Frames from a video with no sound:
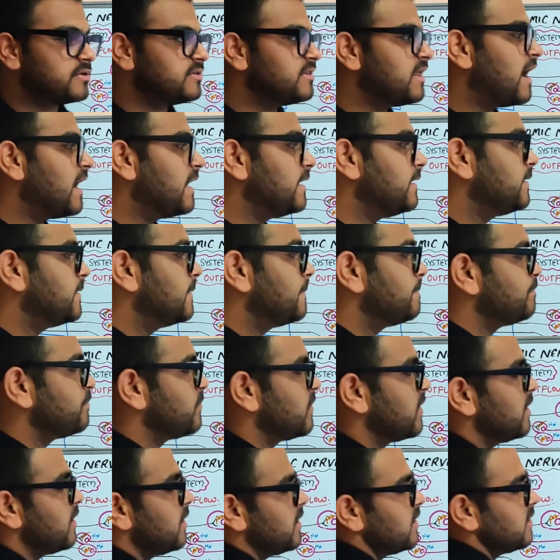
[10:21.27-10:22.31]
That
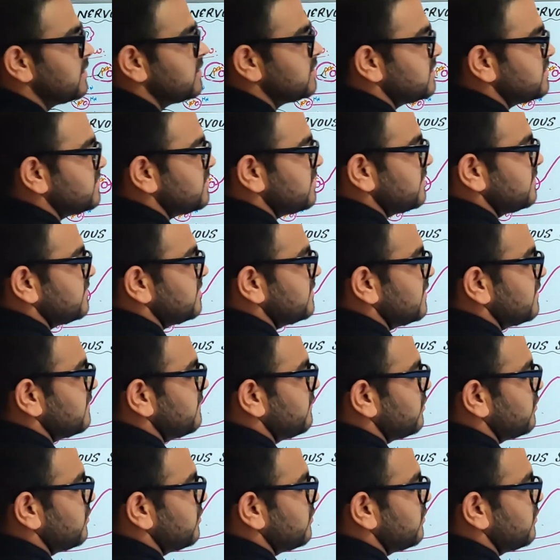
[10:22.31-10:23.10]
this is the,